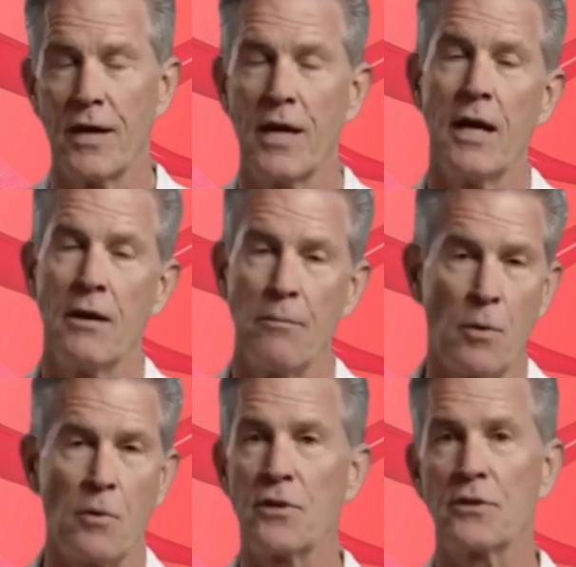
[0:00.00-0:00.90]
become
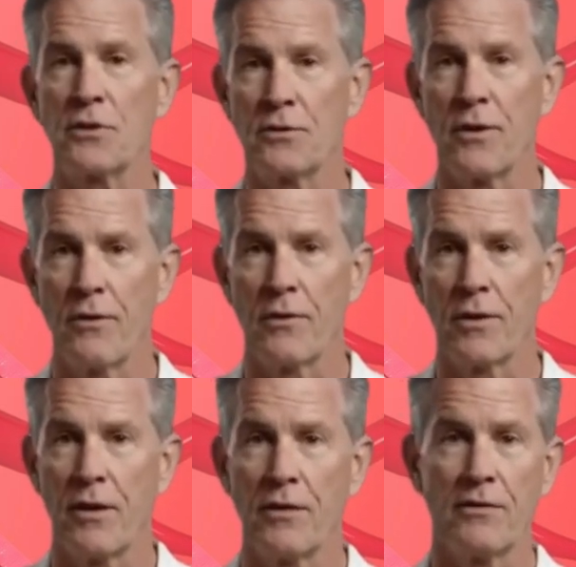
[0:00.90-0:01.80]
severe.
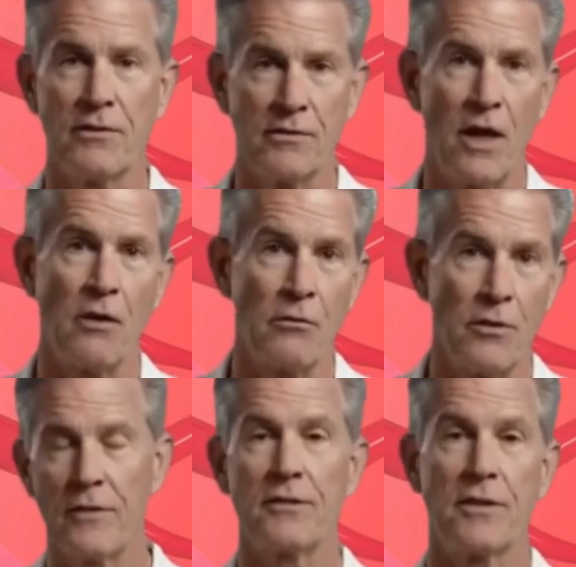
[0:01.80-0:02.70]
Without proper
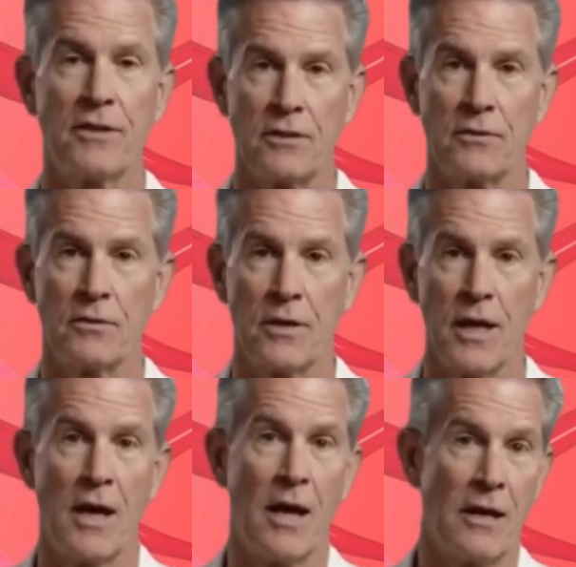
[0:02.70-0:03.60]
treatment, PAD can
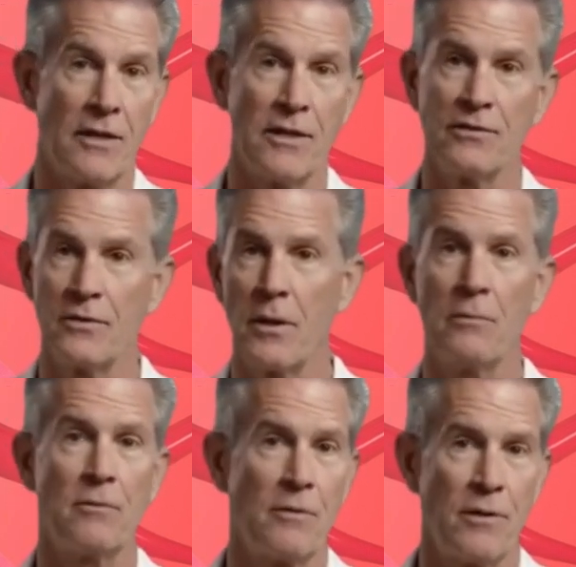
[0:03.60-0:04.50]
lead to severe
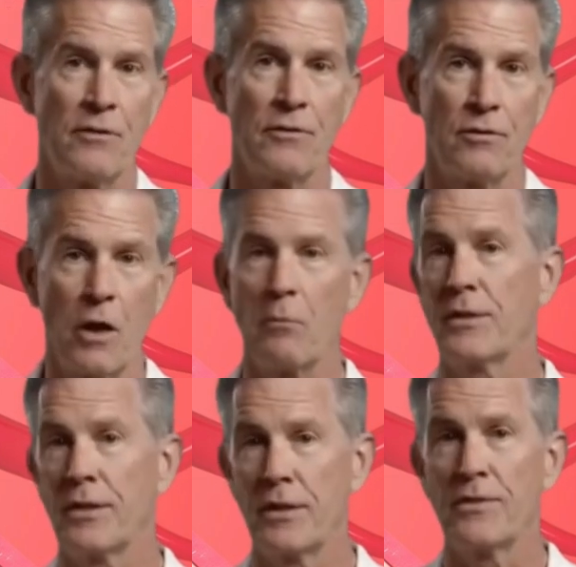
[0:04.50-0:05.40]
pain,
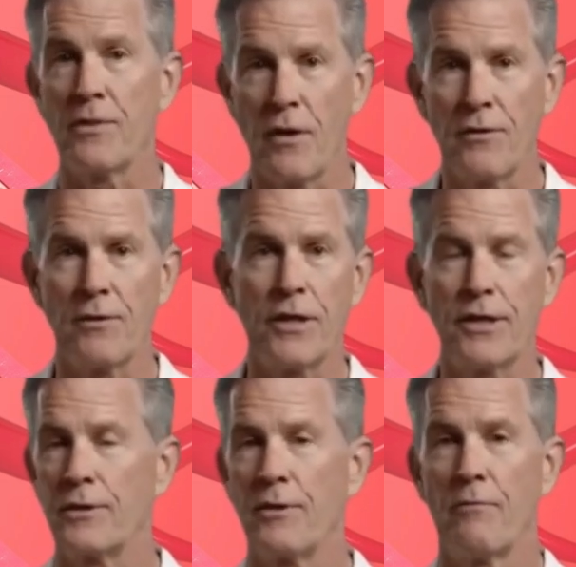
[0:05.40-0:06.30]
infections that heal
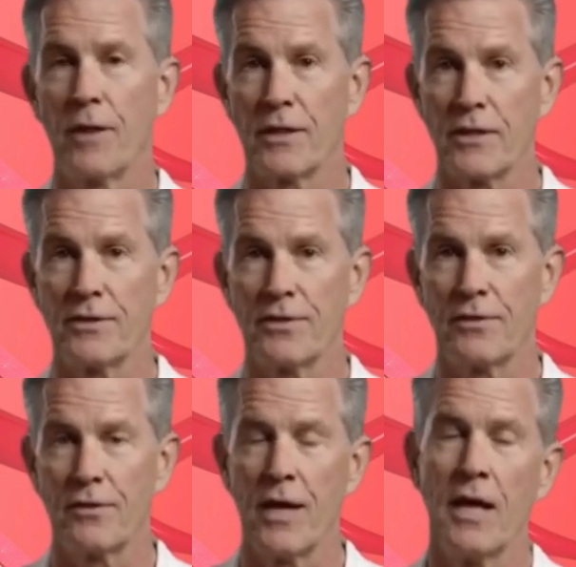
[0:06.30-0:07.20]
poorly, and,
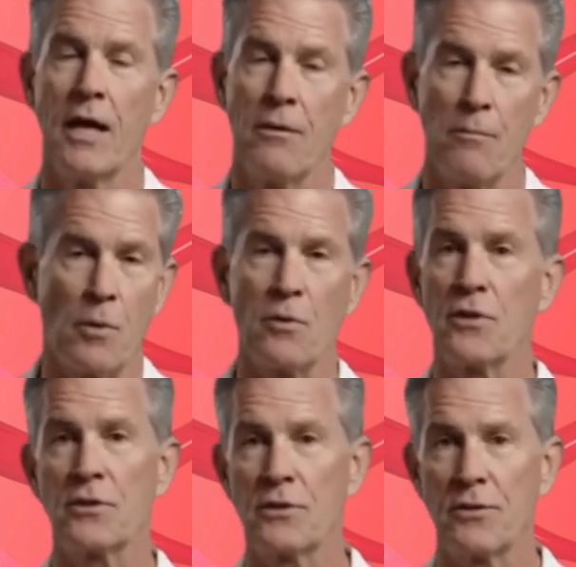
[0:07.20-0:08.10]
in extreme
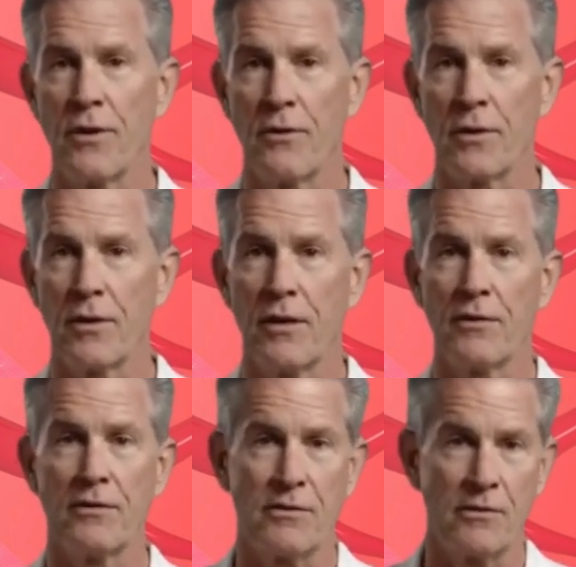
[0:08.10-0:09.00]
cases, tissue
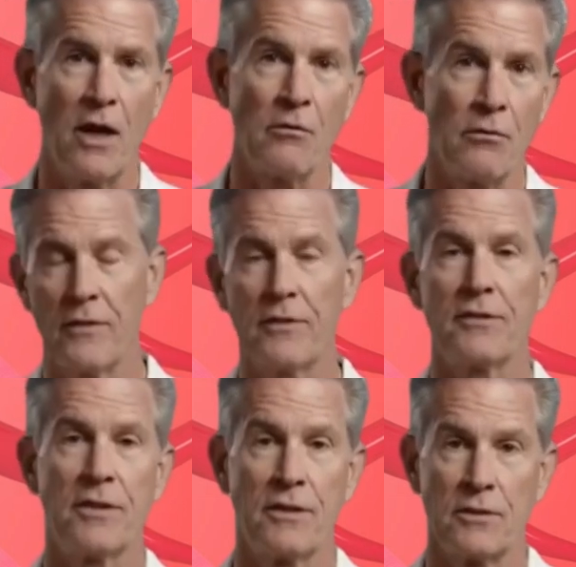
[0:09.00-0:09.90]
death that may
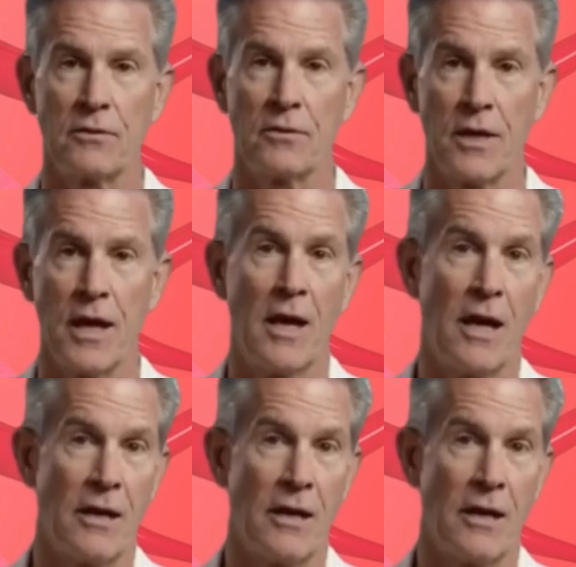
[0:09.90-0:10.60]
require amputation.